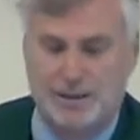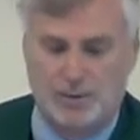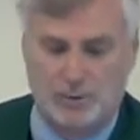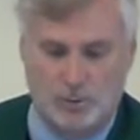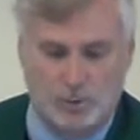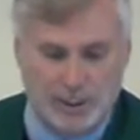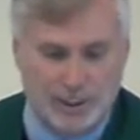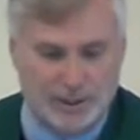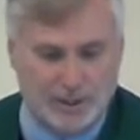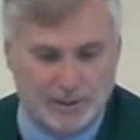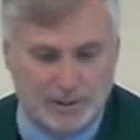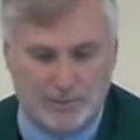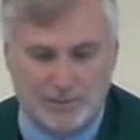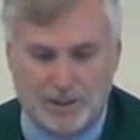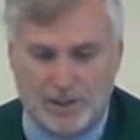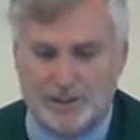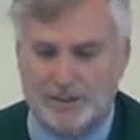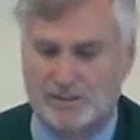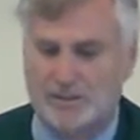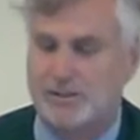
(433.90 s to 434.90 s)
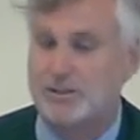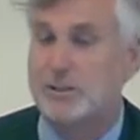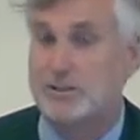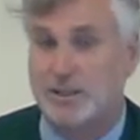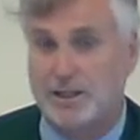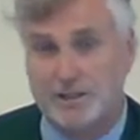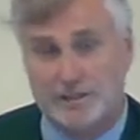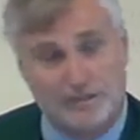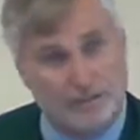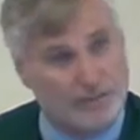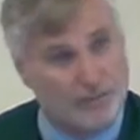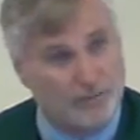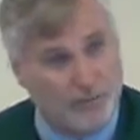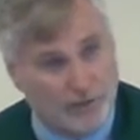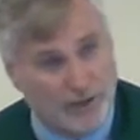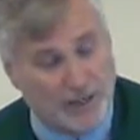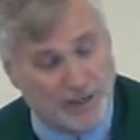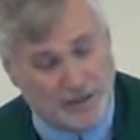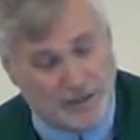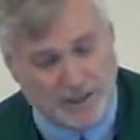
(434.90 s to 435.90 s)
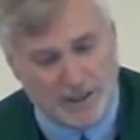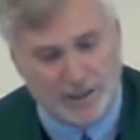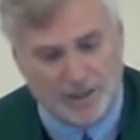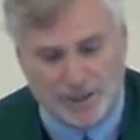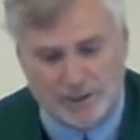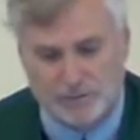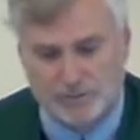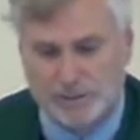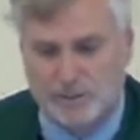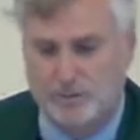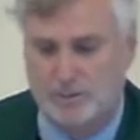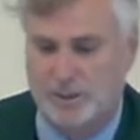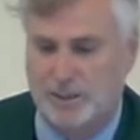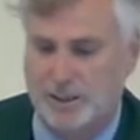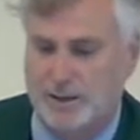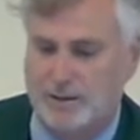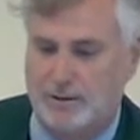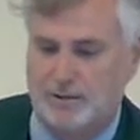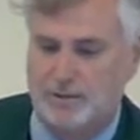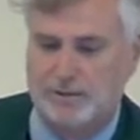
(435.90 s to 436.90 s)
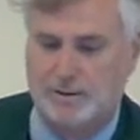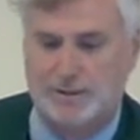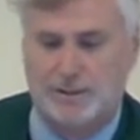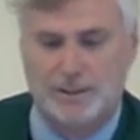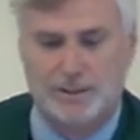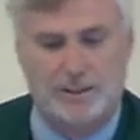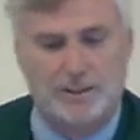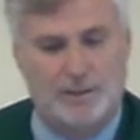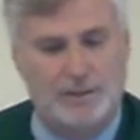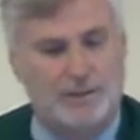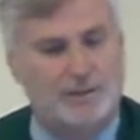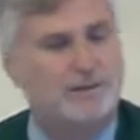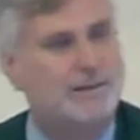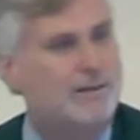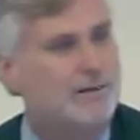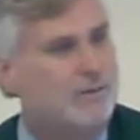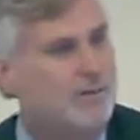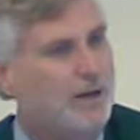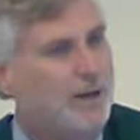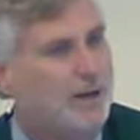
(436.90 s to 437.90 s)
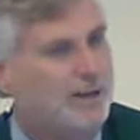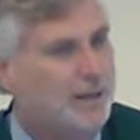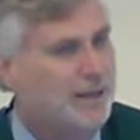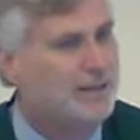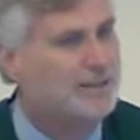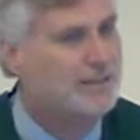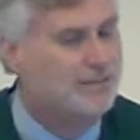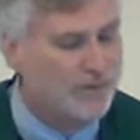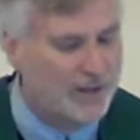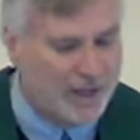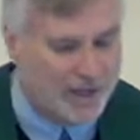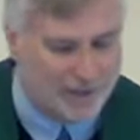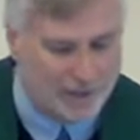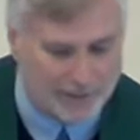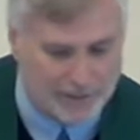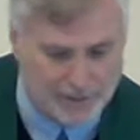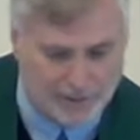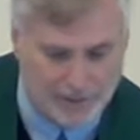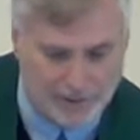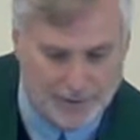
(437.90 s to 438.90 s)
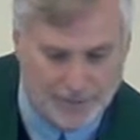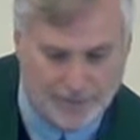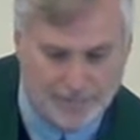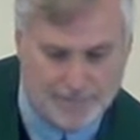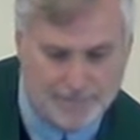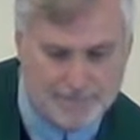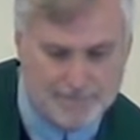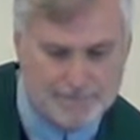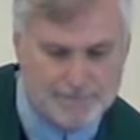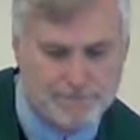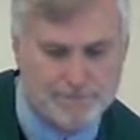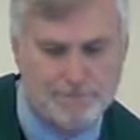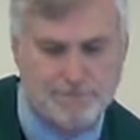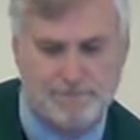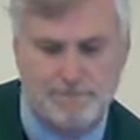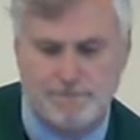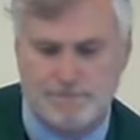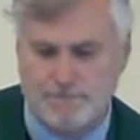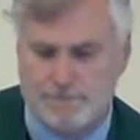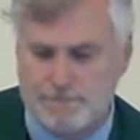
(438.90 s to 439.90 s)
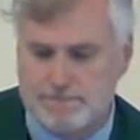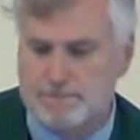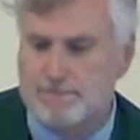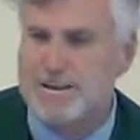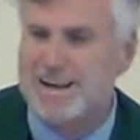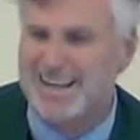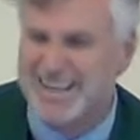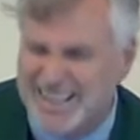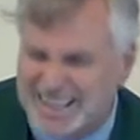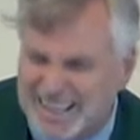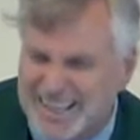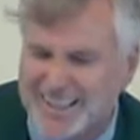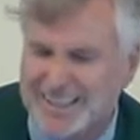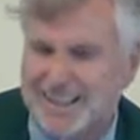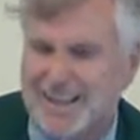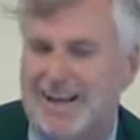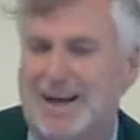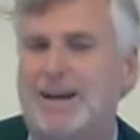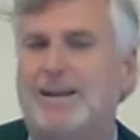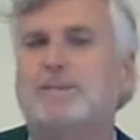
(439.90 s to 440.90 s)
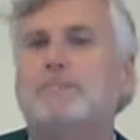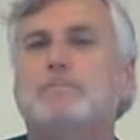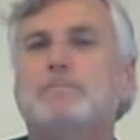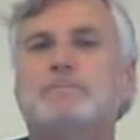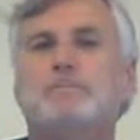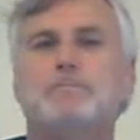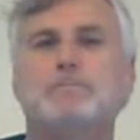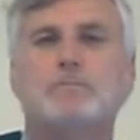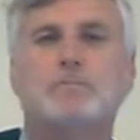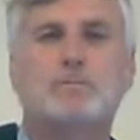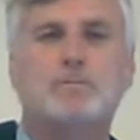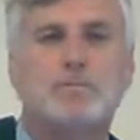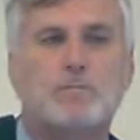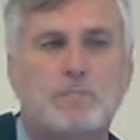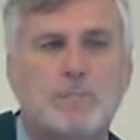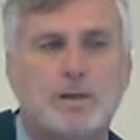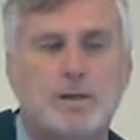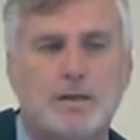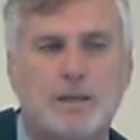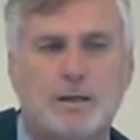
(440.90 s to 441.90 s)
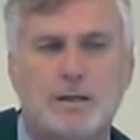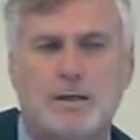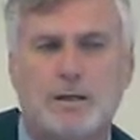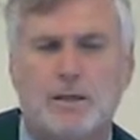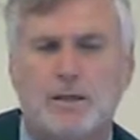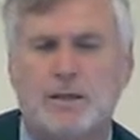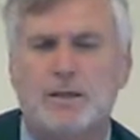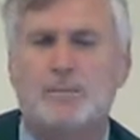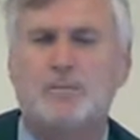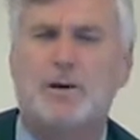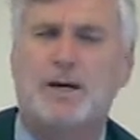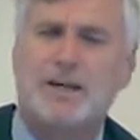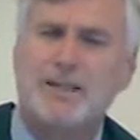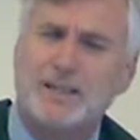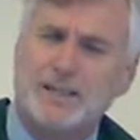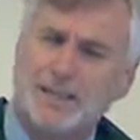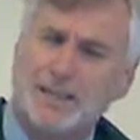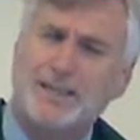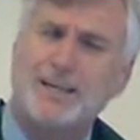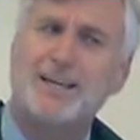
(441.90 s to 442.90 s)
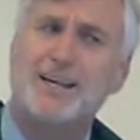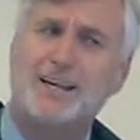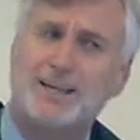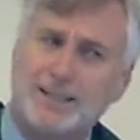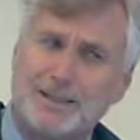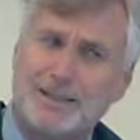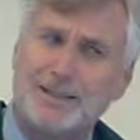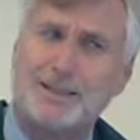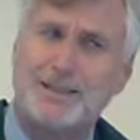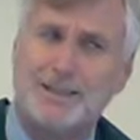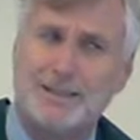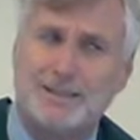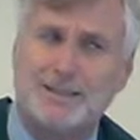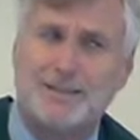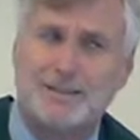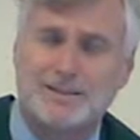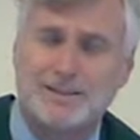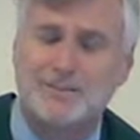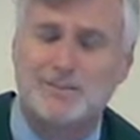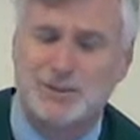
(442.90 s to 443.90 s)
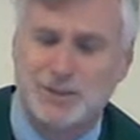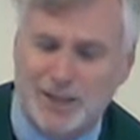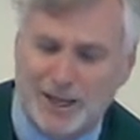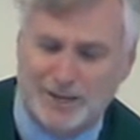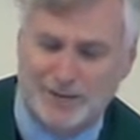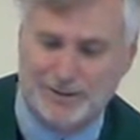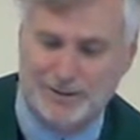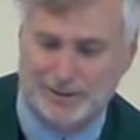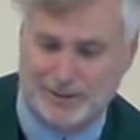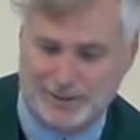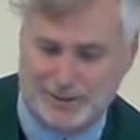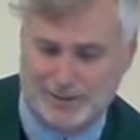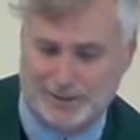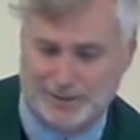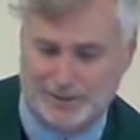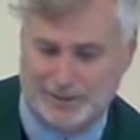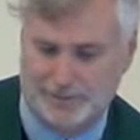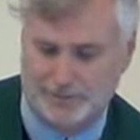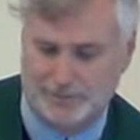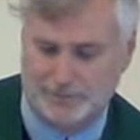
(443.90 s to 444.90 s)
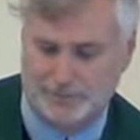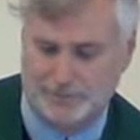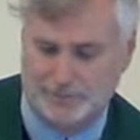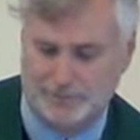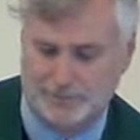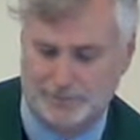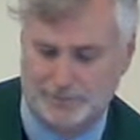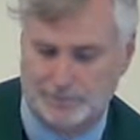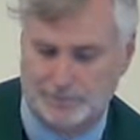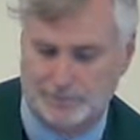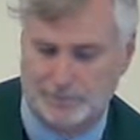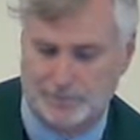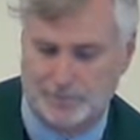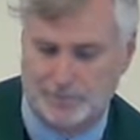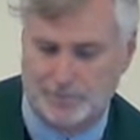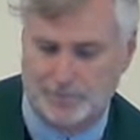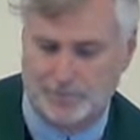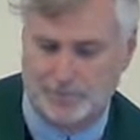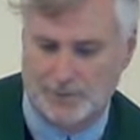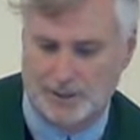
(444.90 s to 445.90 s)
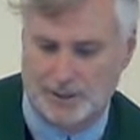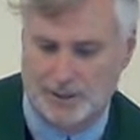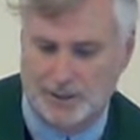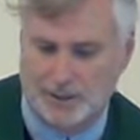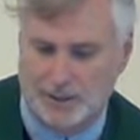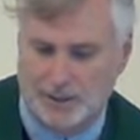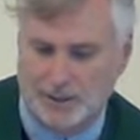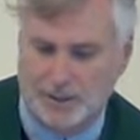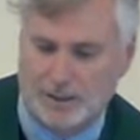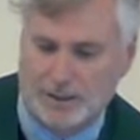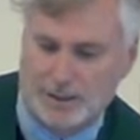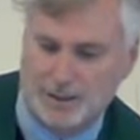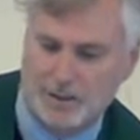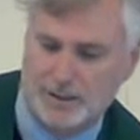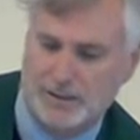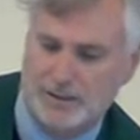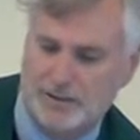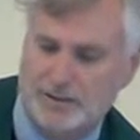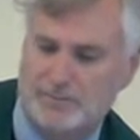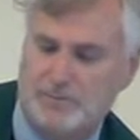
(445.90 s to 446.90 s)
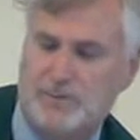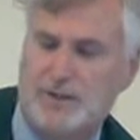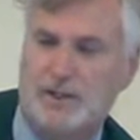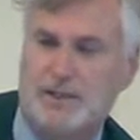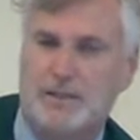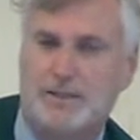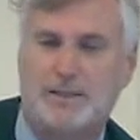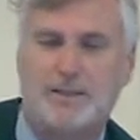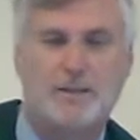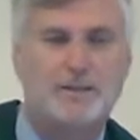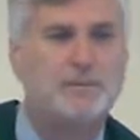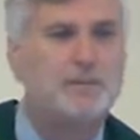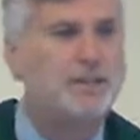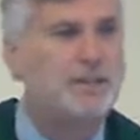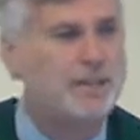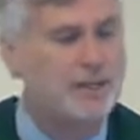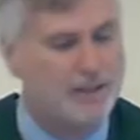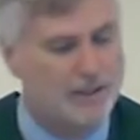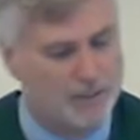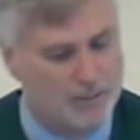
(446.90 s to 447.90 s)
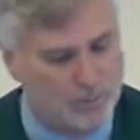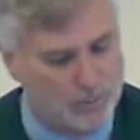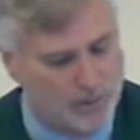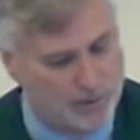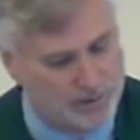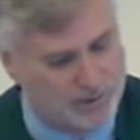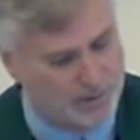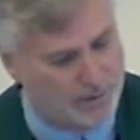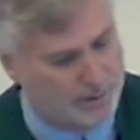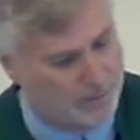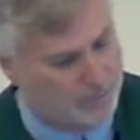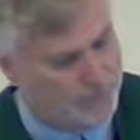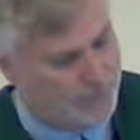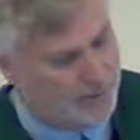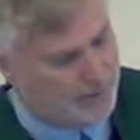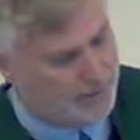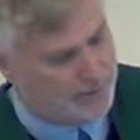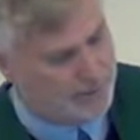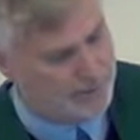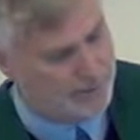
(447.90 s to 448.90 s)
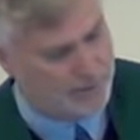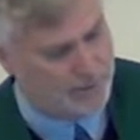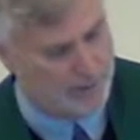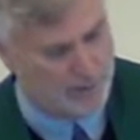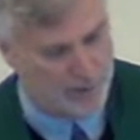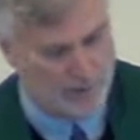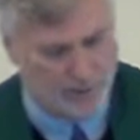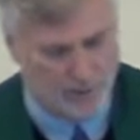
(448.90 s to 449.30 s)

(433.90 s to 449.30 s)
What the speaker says: in a way that might suggest the faith of someone else is somehow less valid. I get that. But it can lead to some challenges. A colleague of mine named Anne once confided,